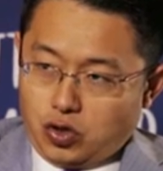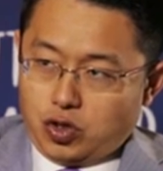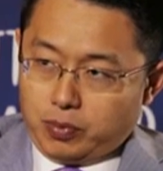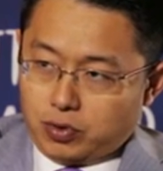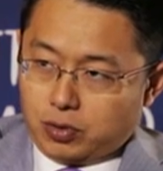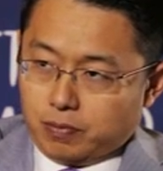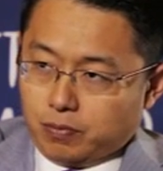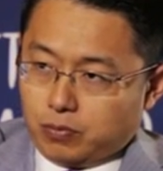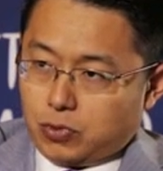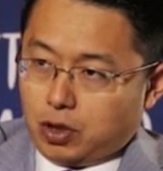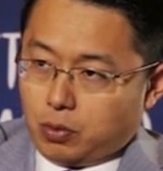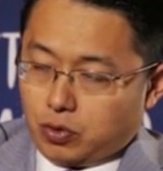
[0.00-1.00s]
Egypt,
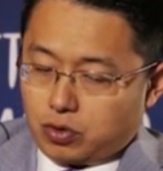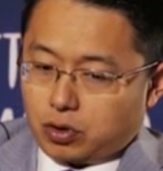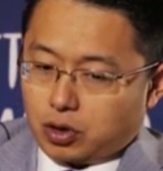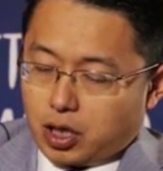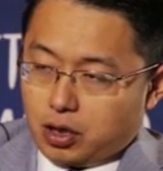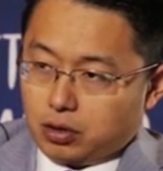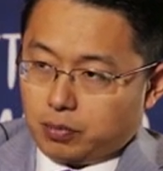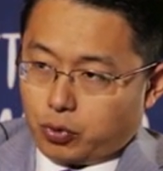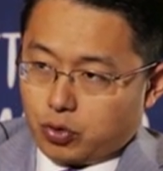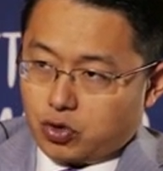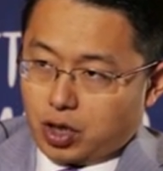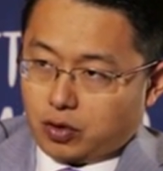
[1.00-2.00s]
deal with together the
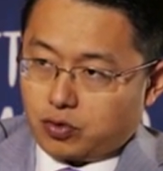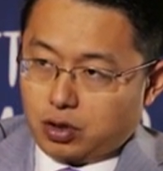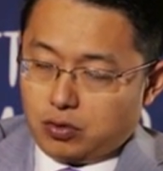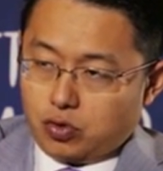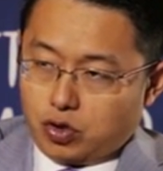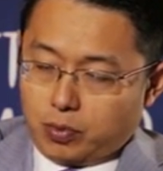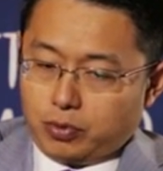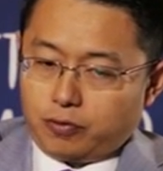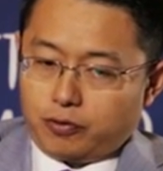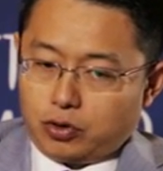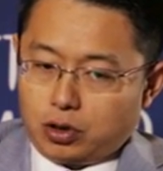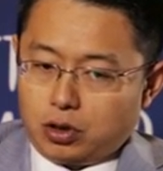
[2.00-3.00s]
project in Egypt
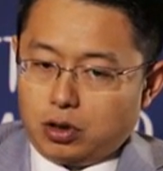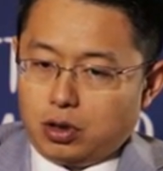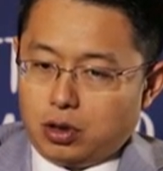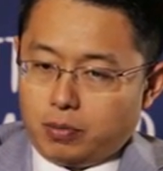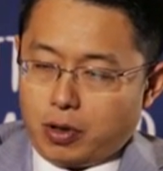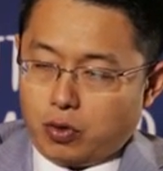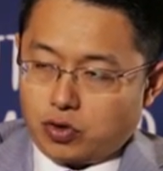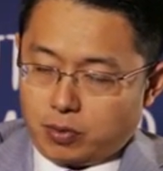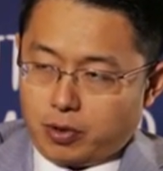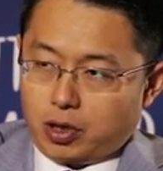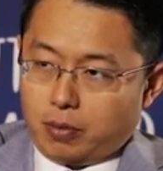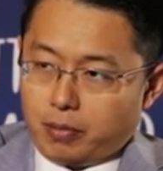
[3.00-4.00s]
for the power
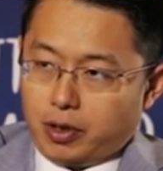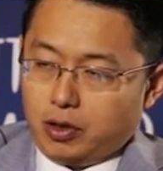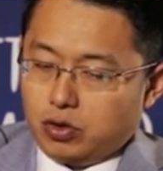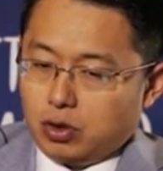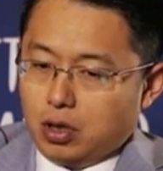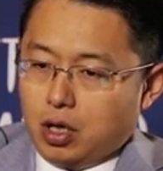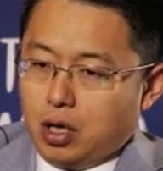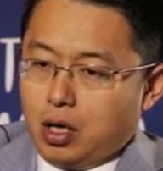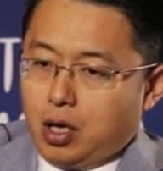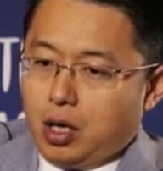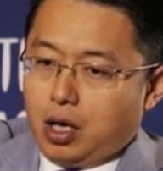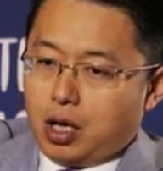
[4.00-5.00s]
supply companies.
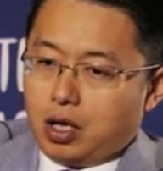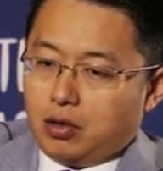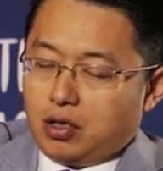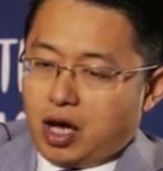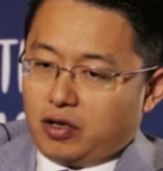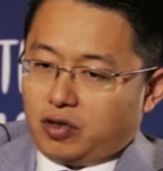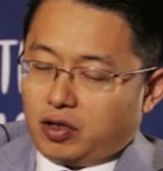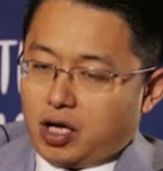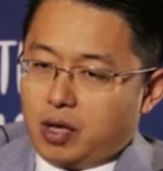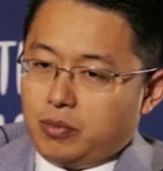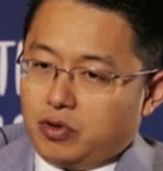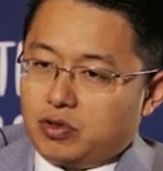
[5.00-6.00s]
And at the
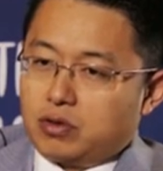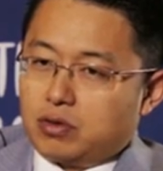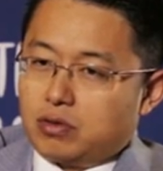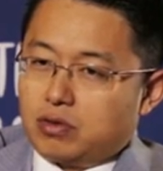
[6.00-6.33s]
time, it's